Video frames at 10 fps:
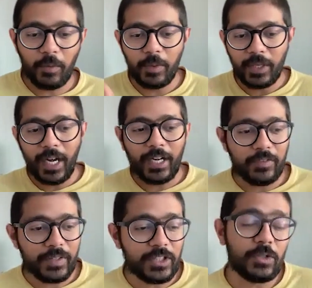we're kind of
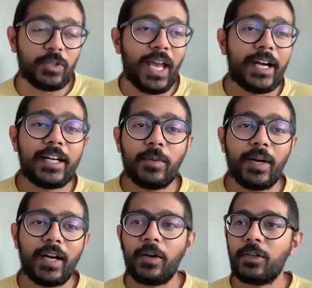in this new reality
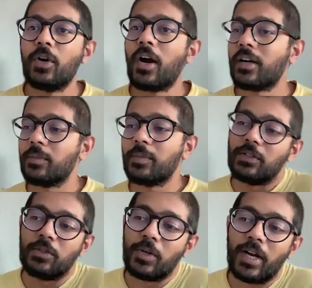where now you
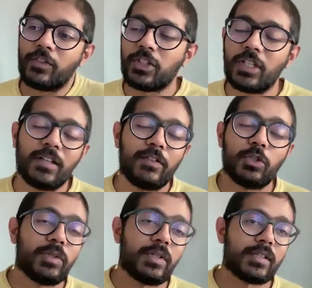don't have just
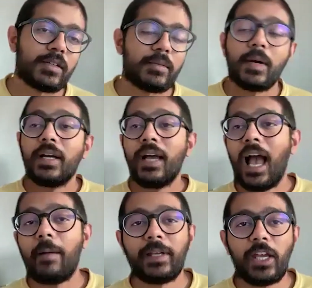individuals or
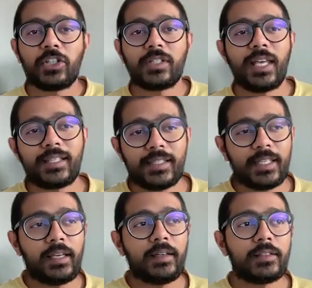applications
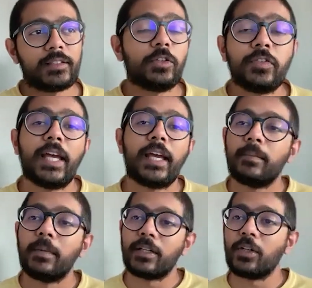accessing
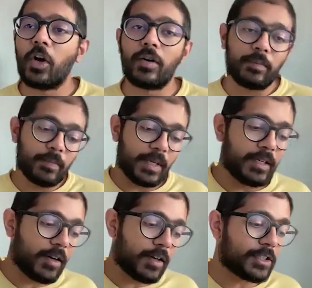Snowflake, but your
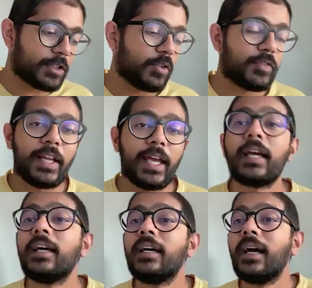internal Snowflake
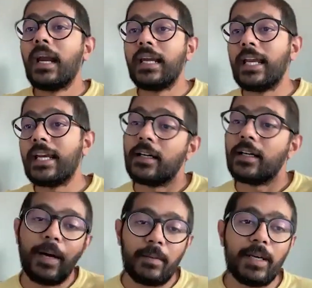data
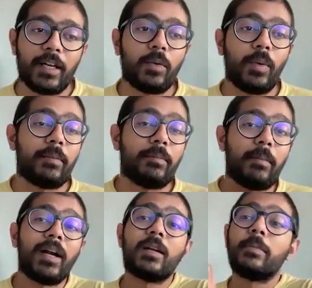might be required by
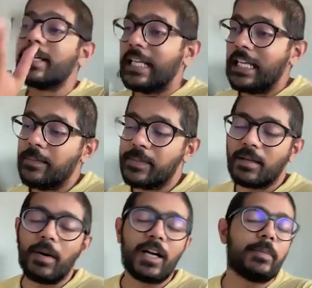multiple teams
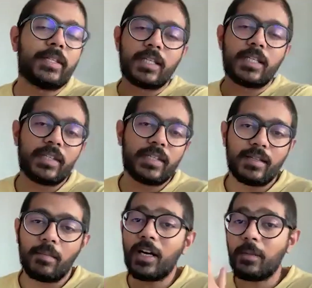and multiple services
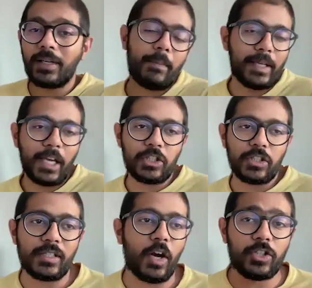and multiple
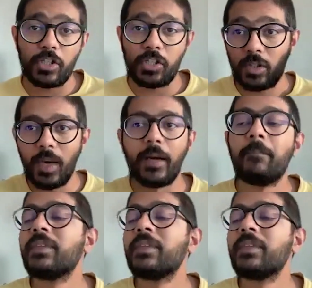applications and not just the one.